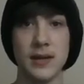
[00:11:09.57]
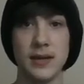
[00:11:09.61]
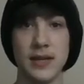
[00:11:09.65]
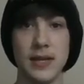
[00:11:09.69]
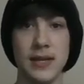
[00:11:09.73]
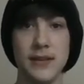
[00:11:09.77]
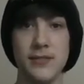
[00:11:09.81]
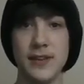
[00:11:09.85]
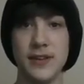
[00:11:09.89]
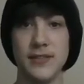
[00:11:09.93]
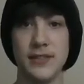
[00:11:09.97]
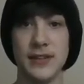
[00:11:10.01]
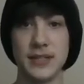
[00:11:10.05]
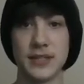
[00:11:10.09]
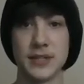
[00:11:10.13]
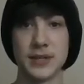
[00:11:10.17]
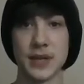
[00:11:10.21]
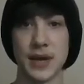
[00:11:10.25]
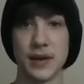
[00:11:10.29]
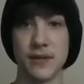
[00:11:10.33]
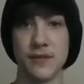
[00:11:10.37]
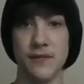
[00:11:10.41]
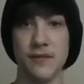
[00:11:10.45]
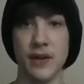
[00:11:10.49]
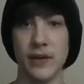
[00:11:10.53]
Even if it's
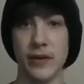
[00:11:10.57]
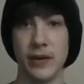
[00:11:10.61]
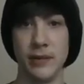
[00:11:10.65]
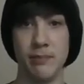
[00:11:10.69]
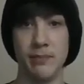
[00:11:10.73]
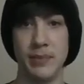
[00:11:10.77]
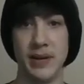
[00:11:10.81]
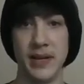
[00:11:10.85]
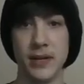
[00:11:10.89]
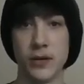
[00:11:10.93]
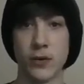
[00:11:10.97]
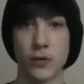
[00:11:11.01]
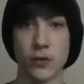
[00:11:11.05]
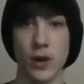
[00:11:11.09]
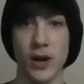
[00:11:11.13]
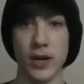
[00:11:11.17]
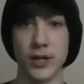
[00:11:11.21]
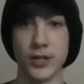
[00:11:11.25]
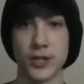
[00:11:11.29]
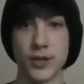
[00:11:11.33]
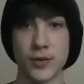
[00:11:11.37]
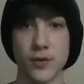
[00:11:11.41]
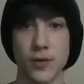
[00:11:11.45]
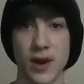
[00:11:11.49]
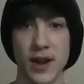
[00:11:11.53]
like very bit
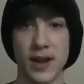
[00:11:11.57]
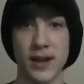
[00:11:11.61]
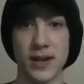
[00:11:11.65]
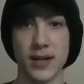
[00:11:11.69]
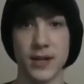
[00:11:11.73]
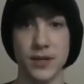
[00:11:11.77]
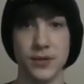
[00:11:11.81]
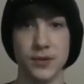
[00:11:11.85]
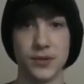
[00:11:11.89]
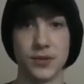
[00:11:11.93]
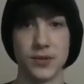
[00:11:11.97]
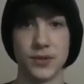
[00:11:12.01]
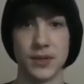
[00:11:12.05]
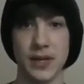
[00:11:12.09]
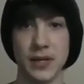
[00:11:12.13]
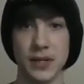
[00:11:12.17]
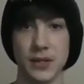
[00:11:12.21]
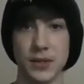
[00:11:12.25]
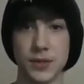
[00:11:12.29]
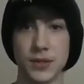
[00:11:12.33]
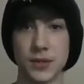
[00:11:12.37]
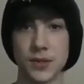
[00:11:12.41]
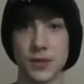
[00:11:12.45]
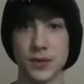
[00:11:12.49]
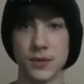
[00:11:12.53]
crushed, right? Because
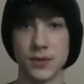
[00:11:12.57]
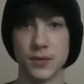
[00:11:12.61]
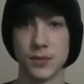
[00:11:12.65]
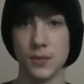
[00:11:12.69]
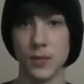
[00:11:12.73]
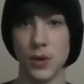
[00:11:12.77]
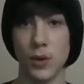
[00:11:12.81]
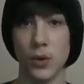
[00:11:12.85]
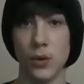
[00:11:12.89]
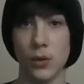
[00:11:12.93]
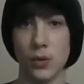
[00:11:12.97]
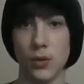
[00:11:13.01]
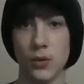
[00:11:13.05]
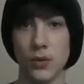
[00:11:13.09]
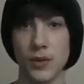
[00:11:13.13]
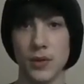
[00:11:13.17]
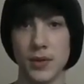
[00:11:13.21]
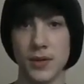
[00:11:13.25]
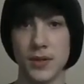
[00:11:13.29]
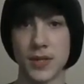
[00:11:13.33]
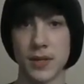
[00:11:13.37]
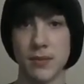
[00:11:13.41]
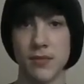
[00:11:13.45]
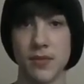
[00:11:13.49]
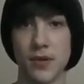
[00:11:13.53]
it's old,
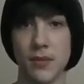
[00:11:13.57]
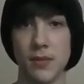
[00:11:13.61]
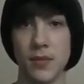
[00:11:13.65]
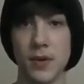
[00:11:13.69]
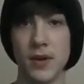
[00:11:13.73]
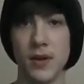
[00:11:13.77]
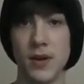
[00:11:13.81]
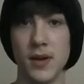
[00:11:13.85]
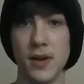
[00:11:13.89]
some of them.